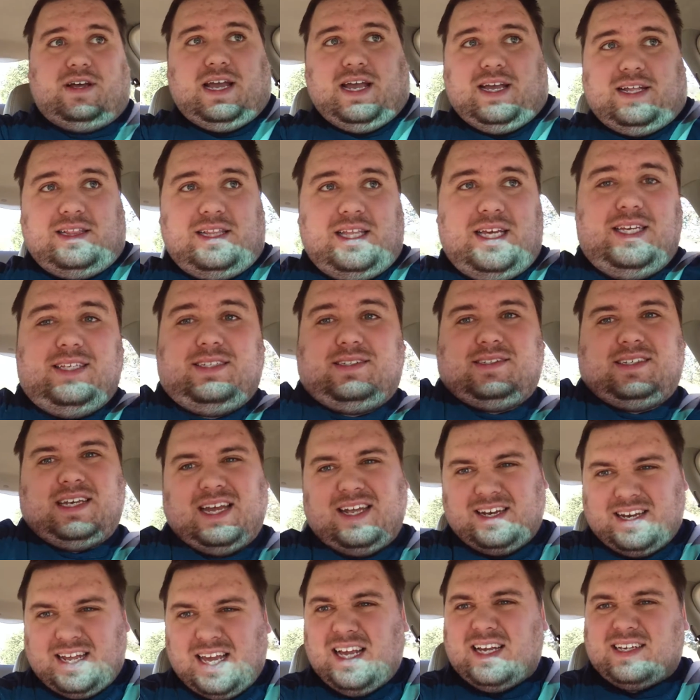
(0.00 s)
At least
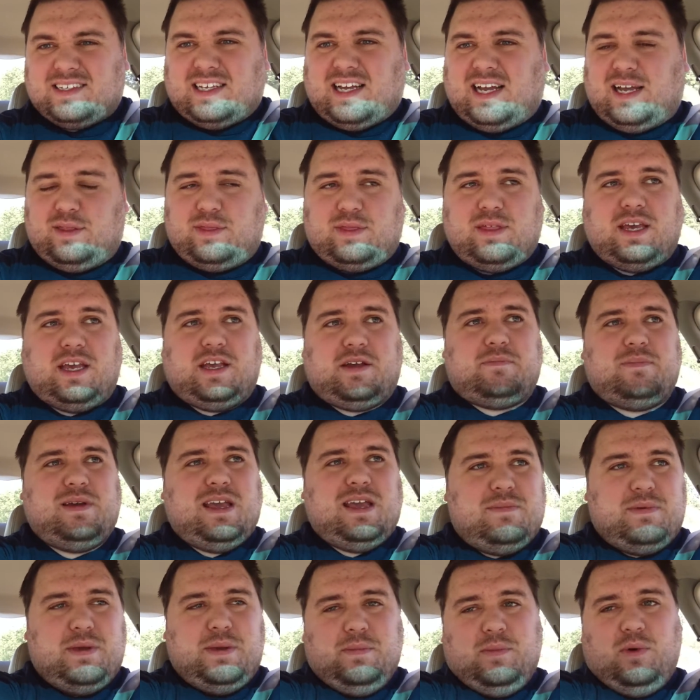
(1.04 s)
10 days, I think.
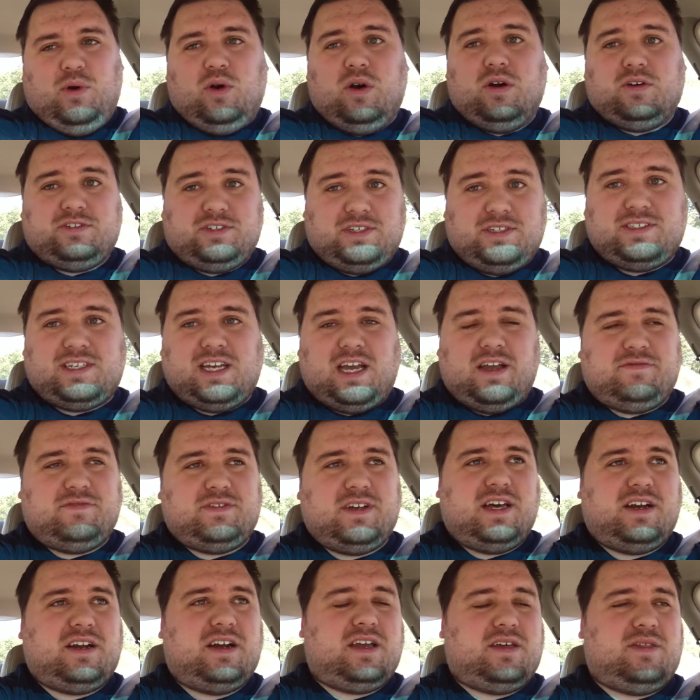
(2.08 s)
Maybe more since I've
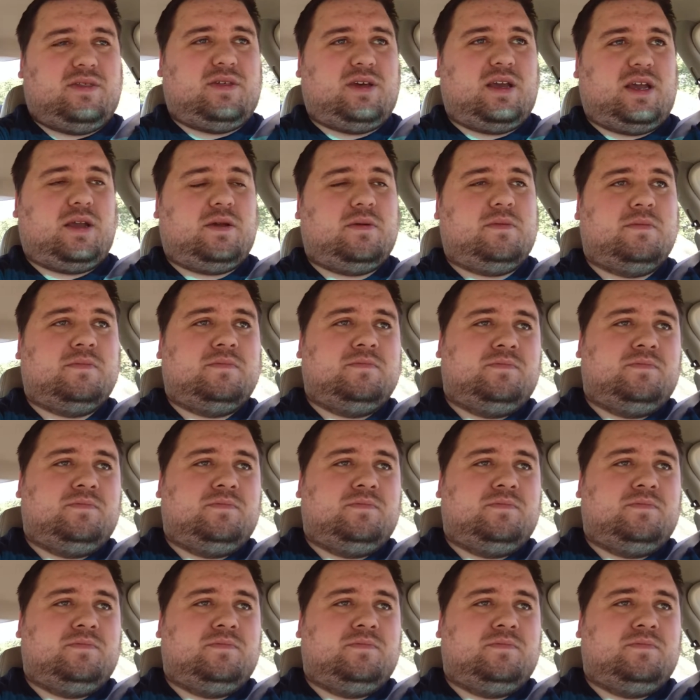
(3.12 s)
done anything.